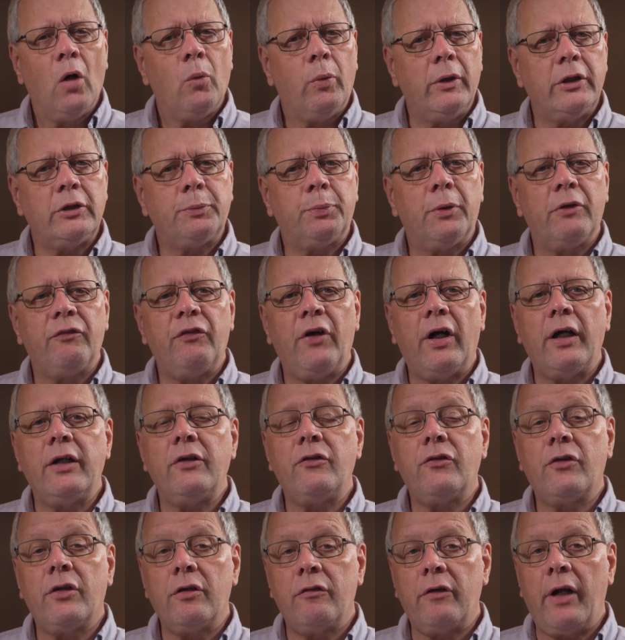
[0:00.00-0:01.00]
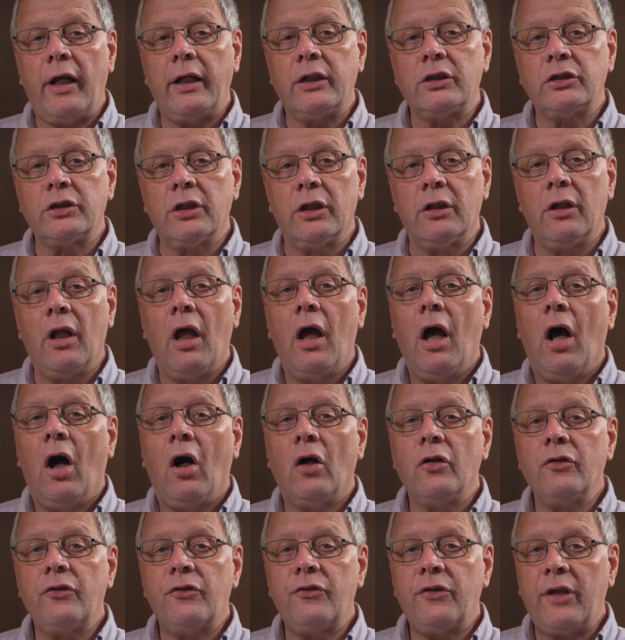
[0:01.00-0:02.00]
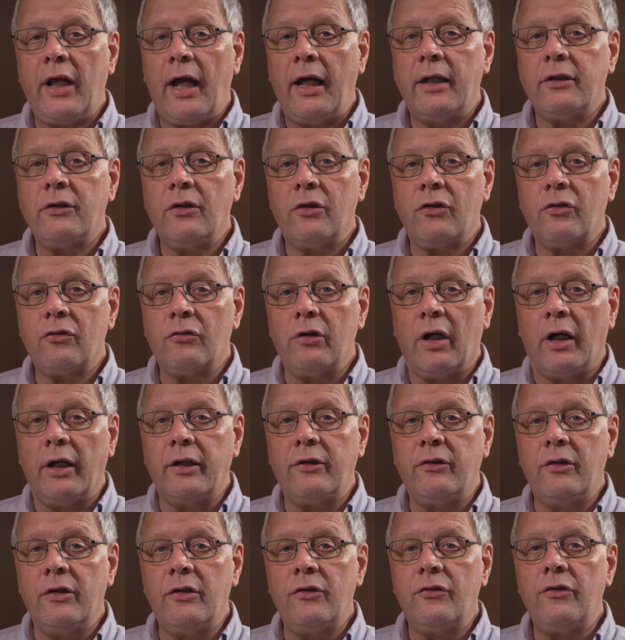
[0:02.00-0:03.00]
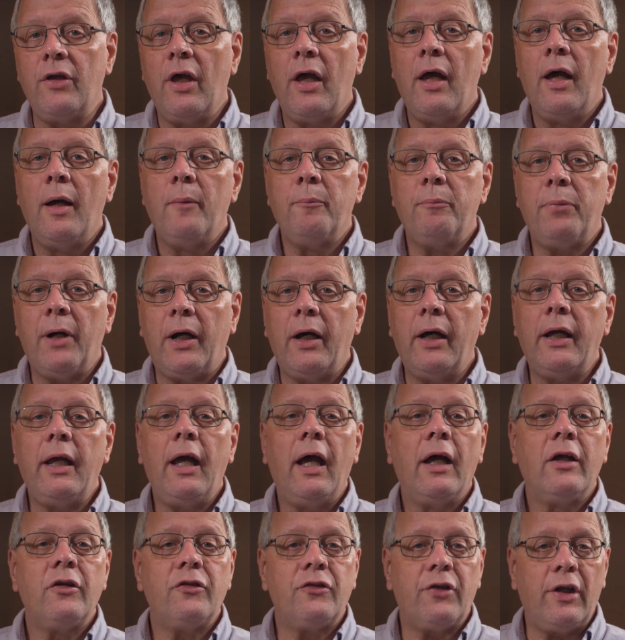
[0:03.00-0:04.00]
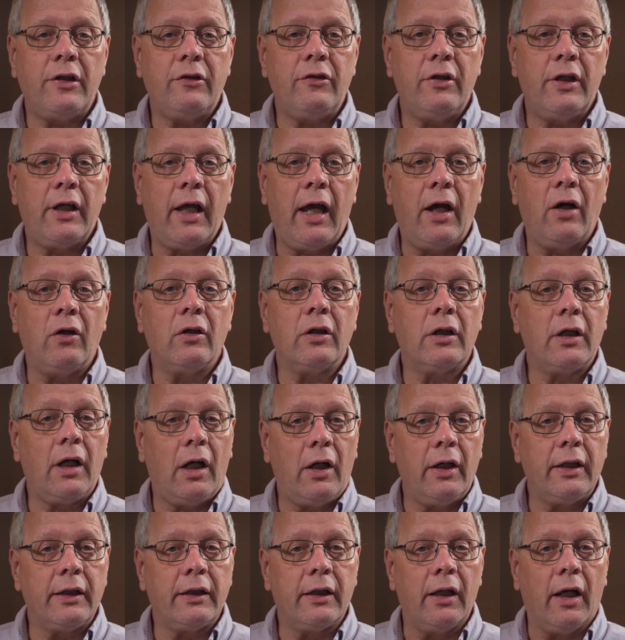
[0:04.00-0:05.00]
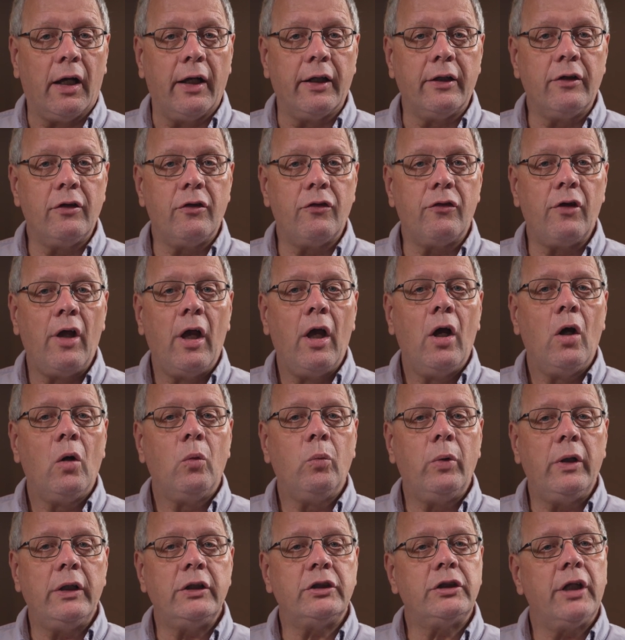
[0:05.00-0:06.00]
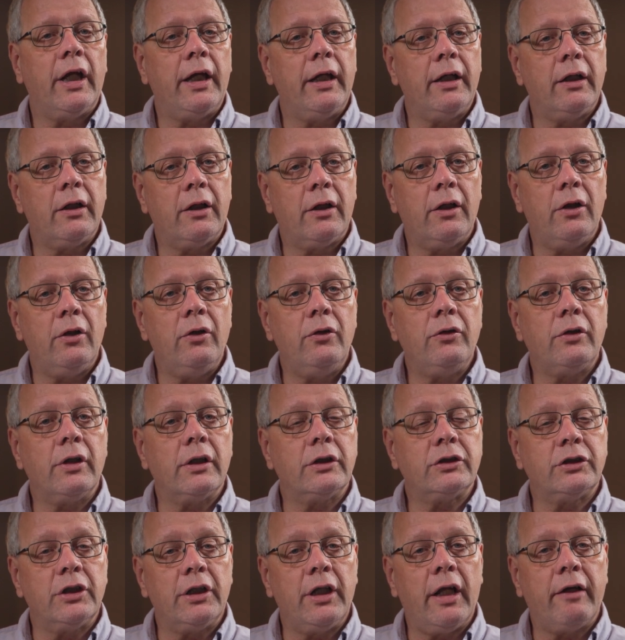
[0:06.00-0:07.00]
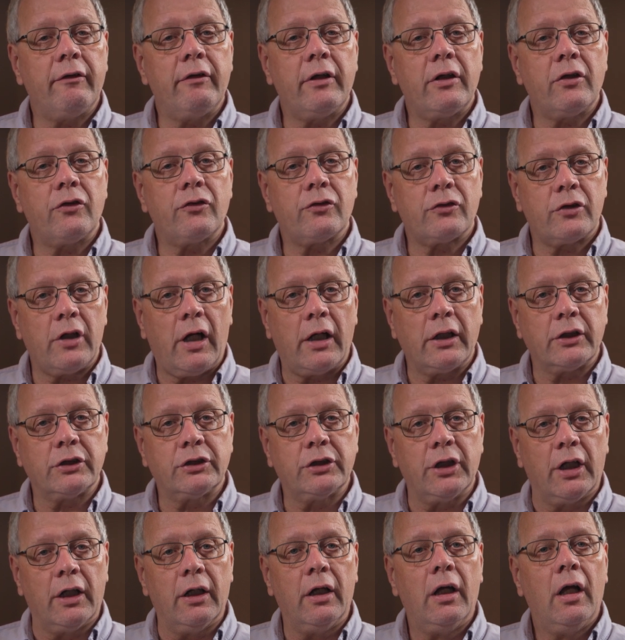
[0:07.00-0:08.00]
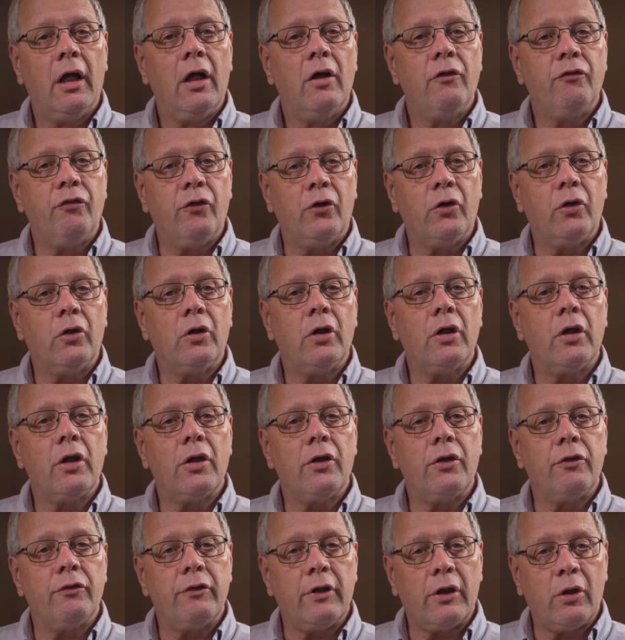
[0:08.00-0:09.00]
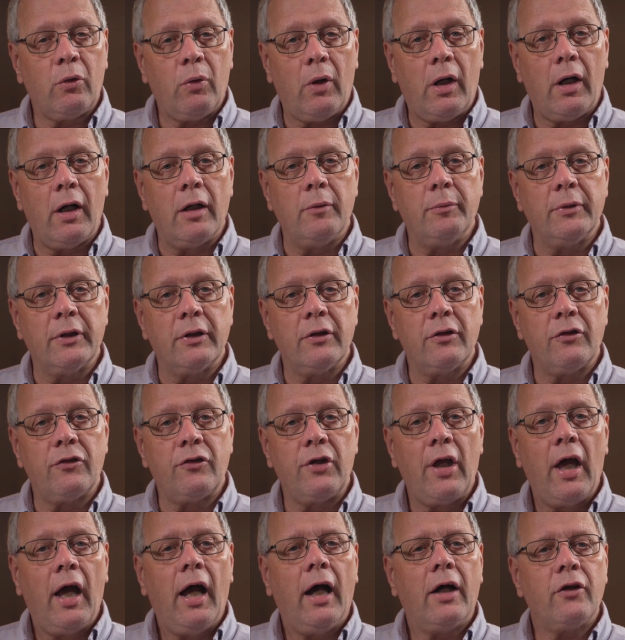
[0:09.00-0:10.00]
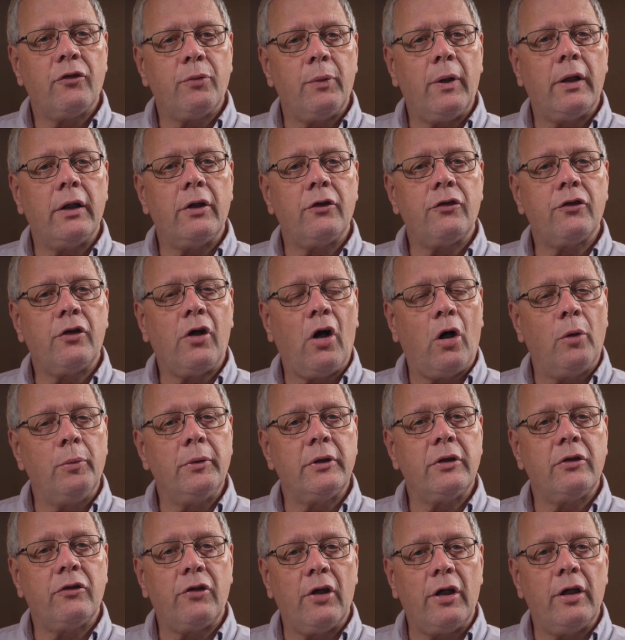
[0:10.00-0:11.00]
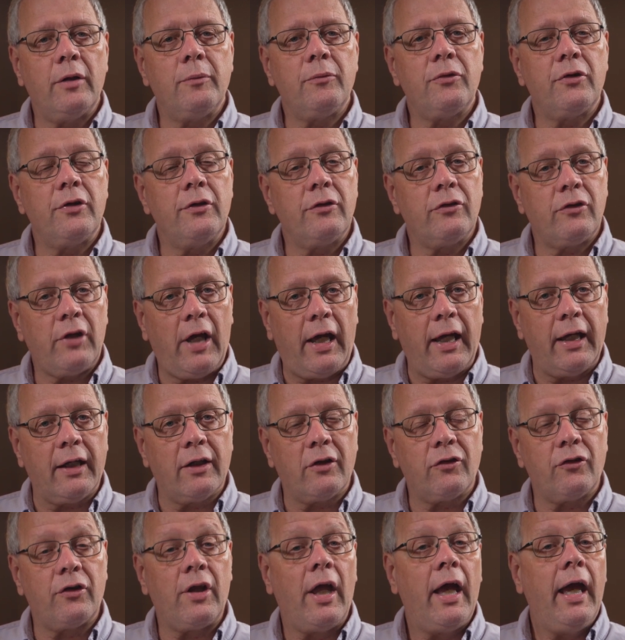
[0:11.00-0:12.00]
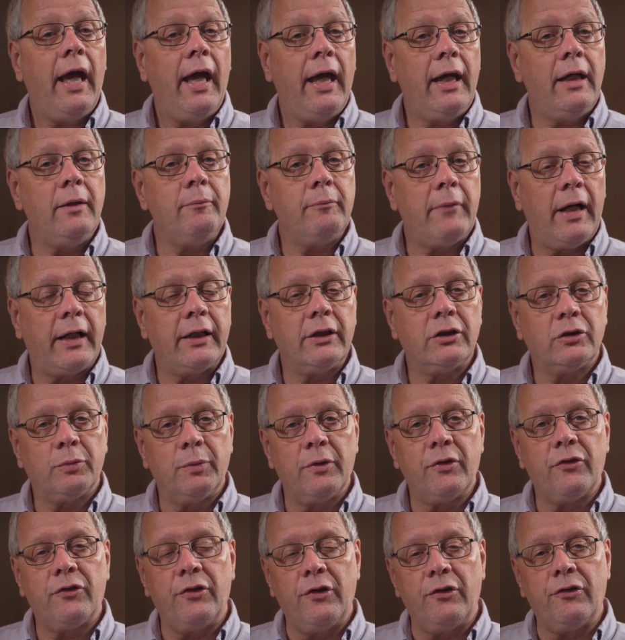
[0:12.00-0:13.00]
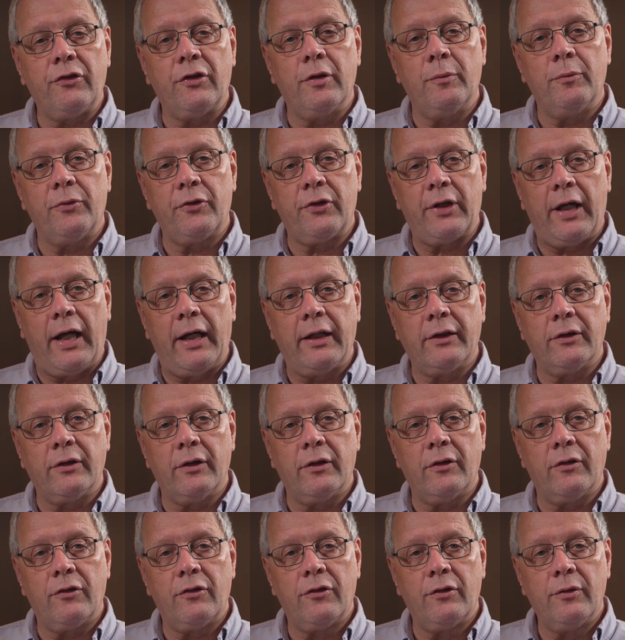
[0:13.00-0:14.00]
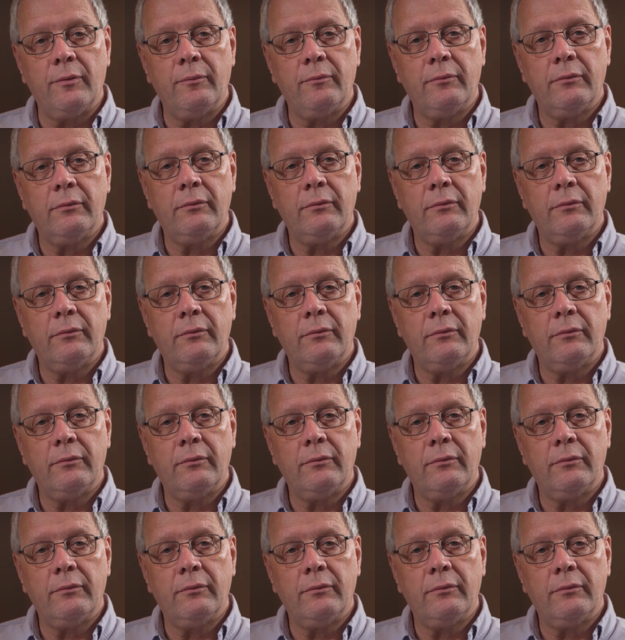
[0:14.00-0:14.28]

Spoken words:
which provides direction on standards writers by setting out guidelines which include a generic structure for the requirements as well as common terms and text in management system standards.